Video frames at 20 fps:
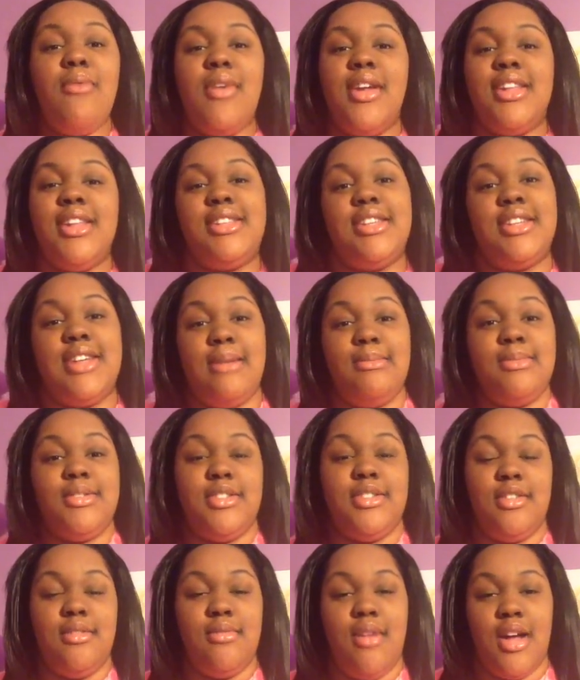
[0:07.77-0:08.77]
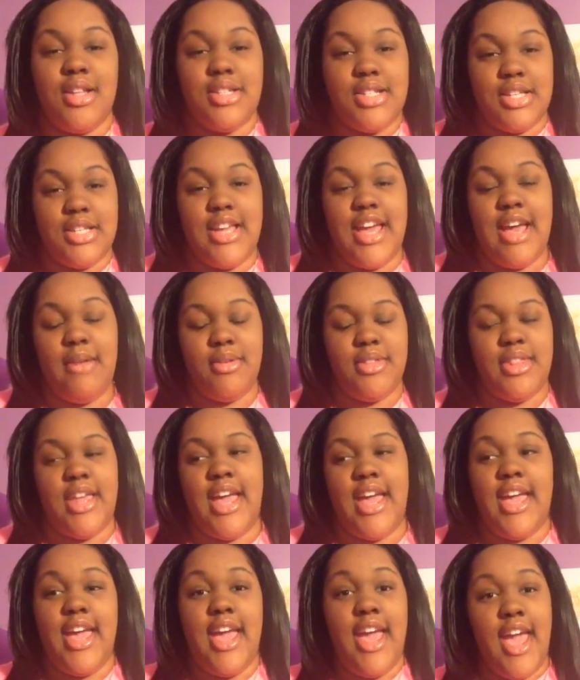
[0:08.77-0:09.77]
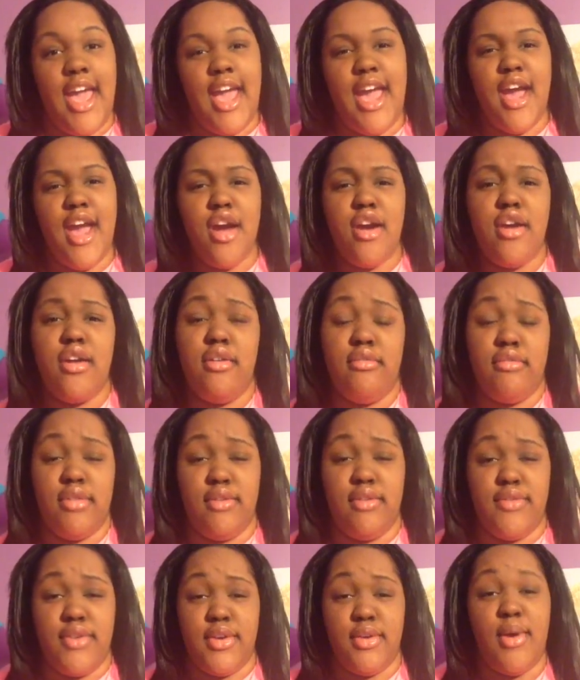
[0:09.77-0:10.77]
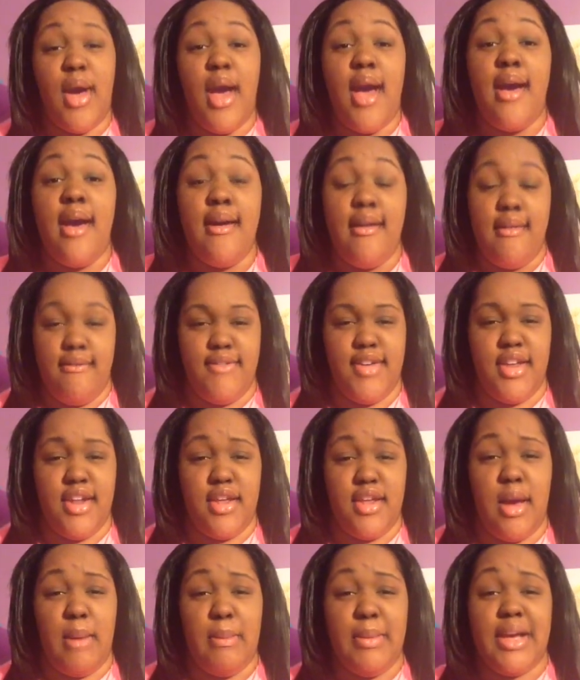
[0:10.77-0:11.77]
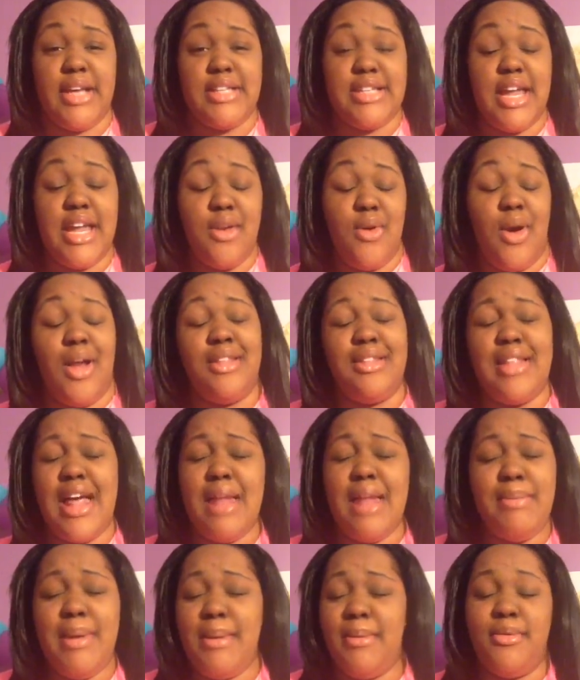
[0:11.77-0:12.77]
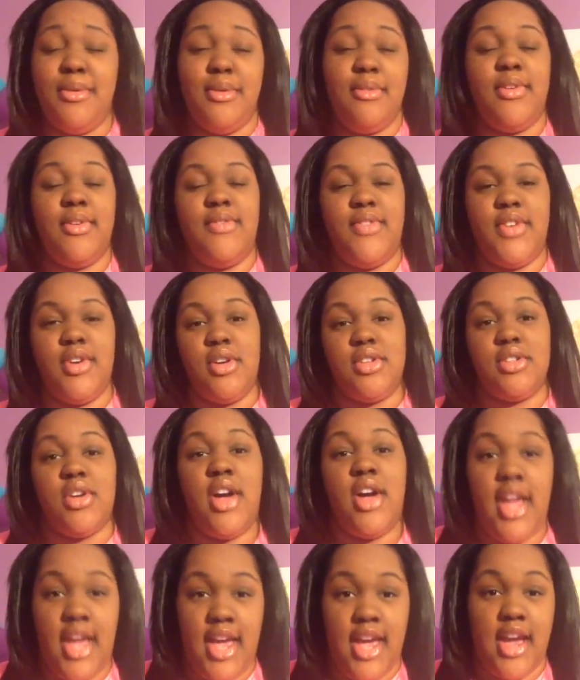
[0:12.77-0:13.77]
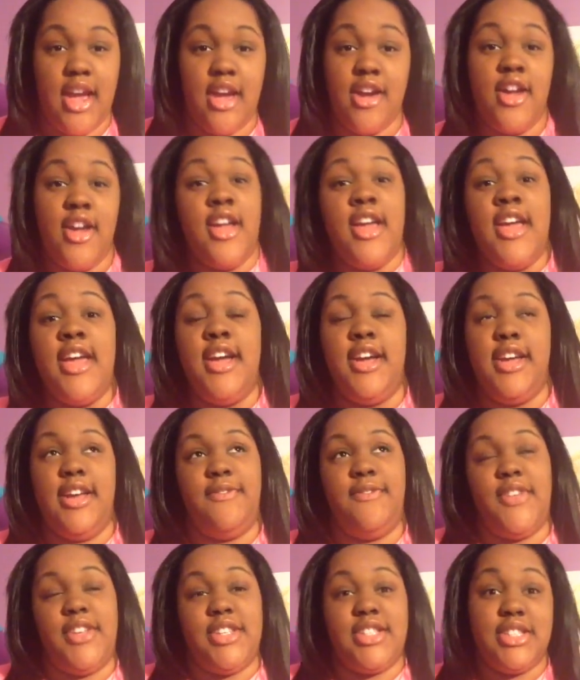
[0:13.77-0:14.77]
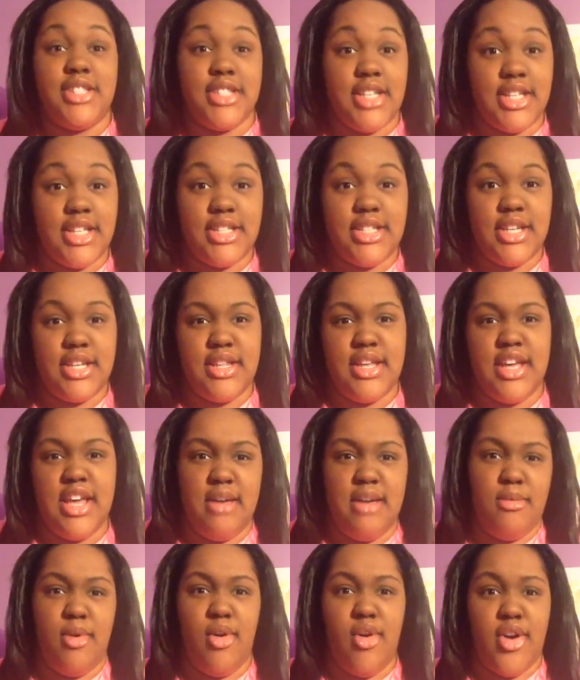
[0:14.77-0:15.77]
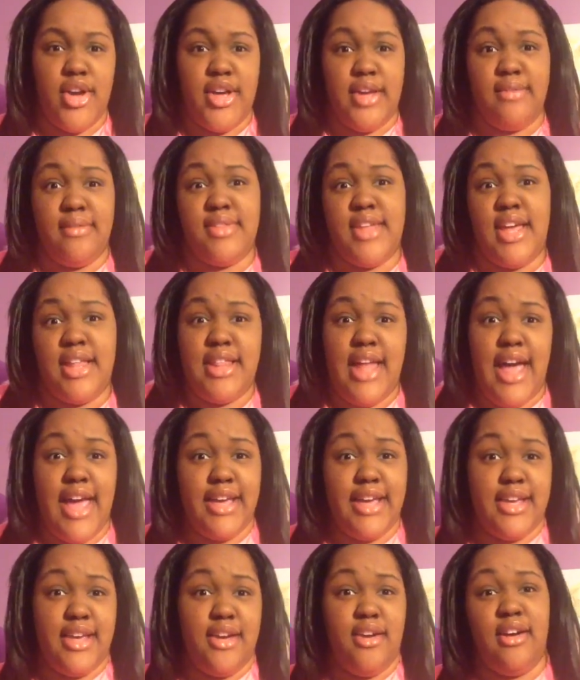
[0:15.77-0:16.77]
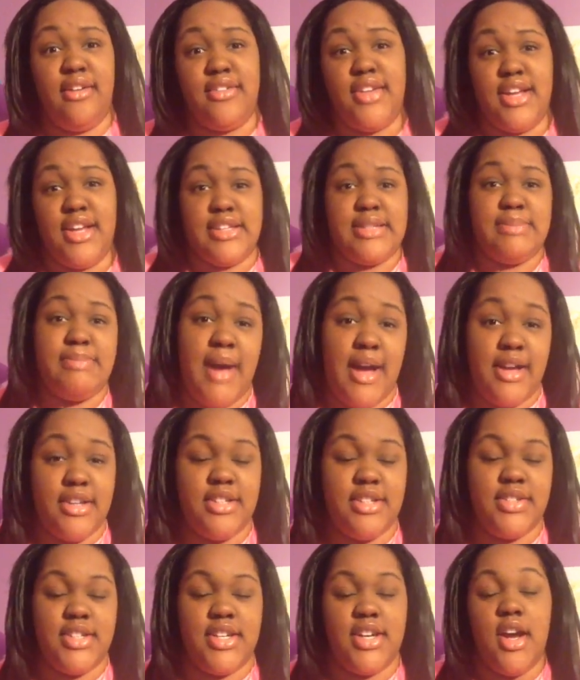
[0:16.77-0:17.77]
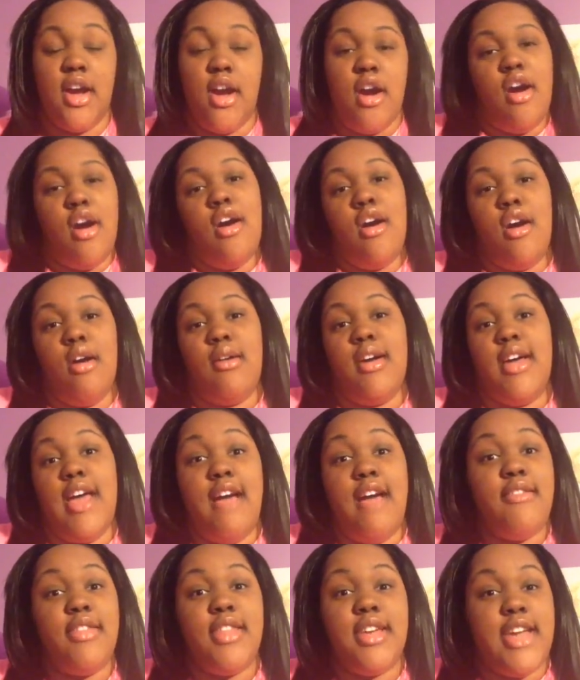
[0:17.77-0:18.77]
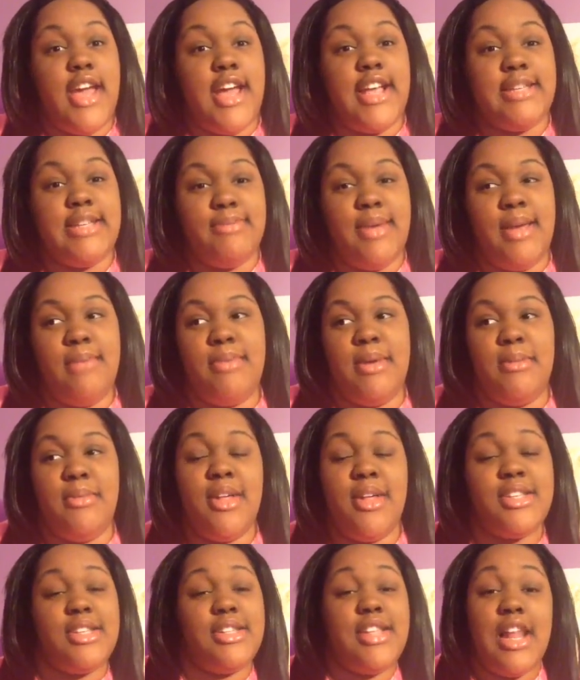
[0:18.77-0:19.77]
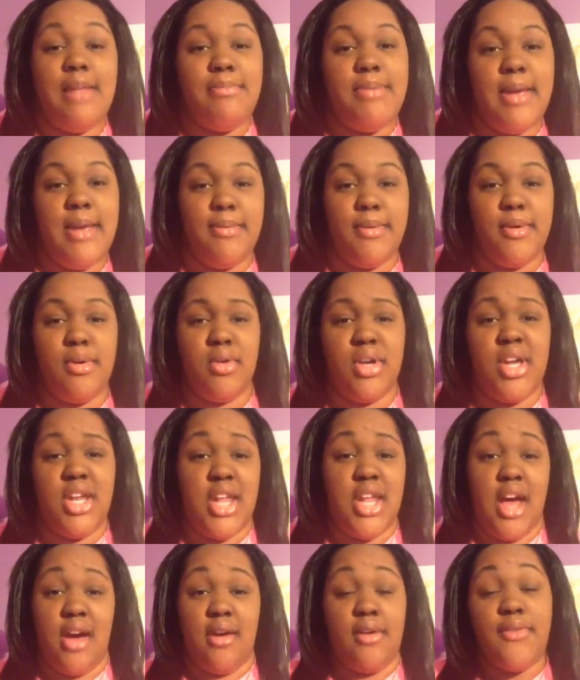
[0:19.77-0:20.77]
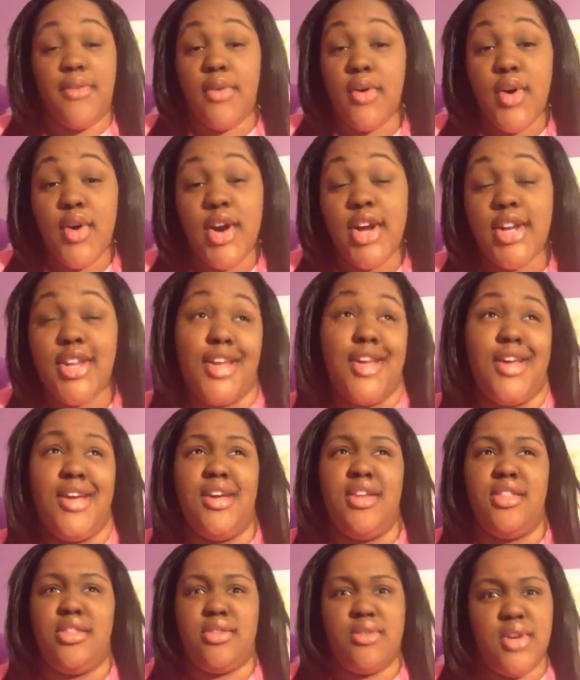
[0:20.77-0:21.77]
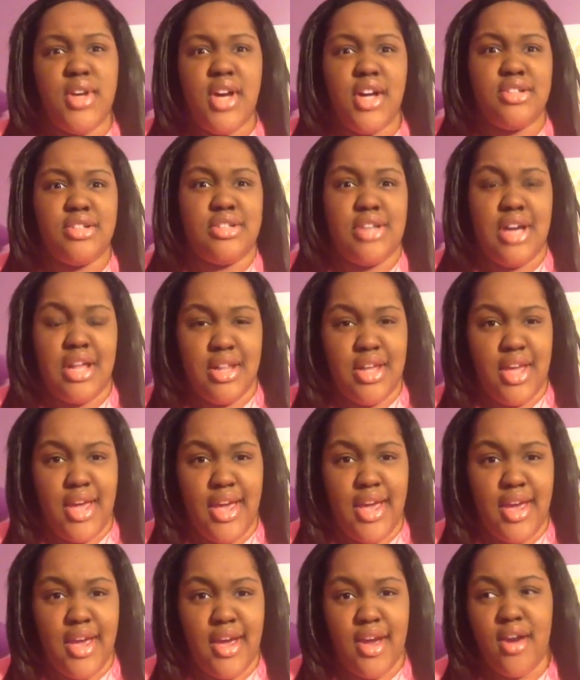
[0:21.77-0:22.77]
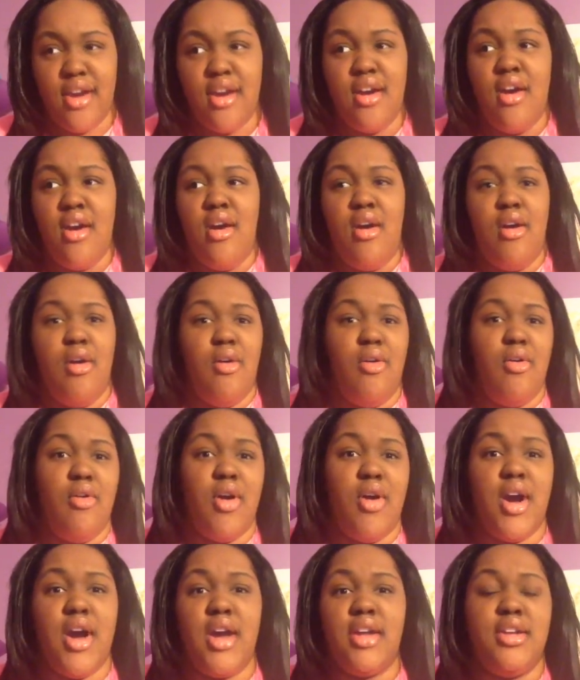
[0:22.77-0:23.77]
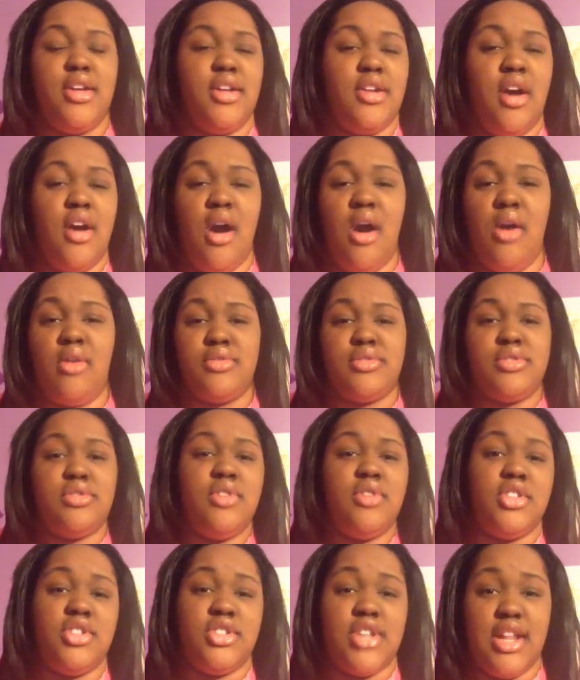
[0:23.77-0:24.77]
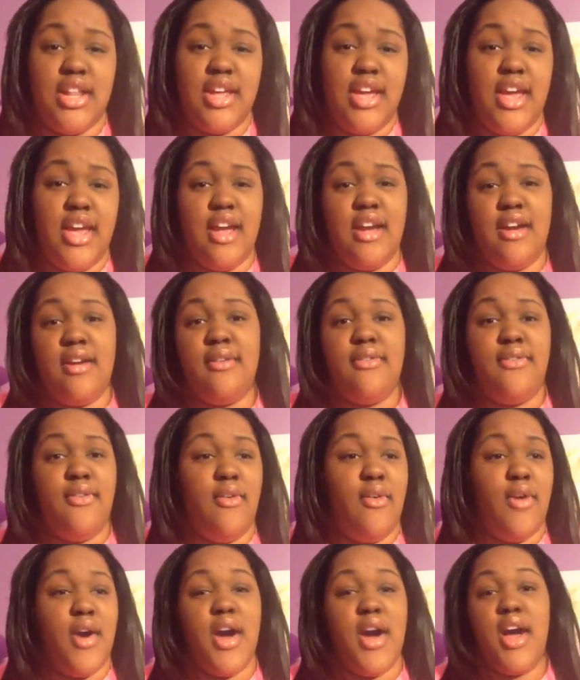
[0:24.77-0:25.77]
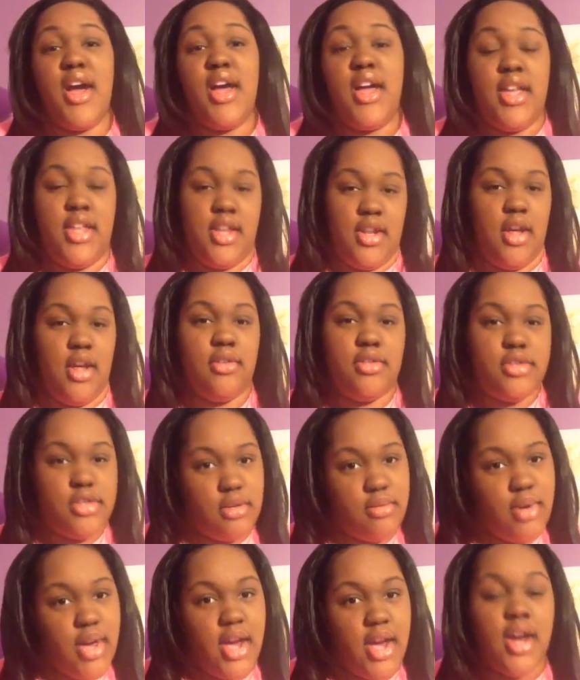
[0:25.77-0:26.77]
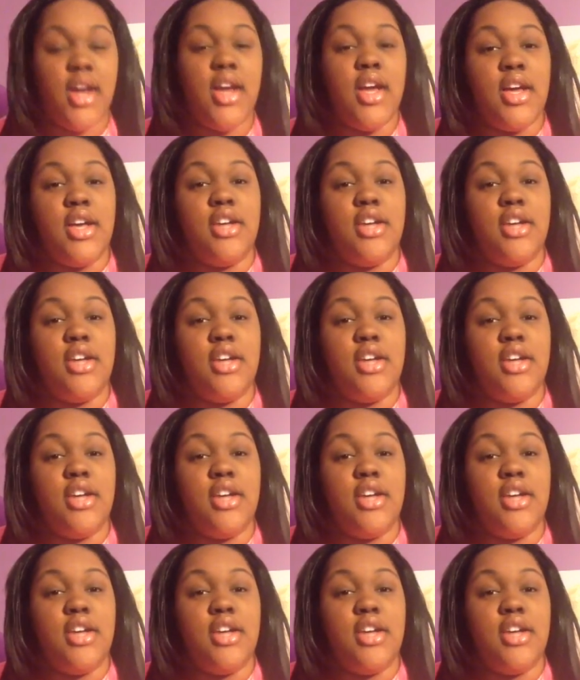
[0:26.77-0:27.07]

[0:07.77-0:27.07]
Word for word: wanted to come to you all today with a hair review video because I know a lot of people do reviews on hair if it's sent to them or if they like it or if they sponsor it or whatever the case may be. But there's a lot of people who cannot afford $300 hair or, you know, $200 hair for, you know, to wear.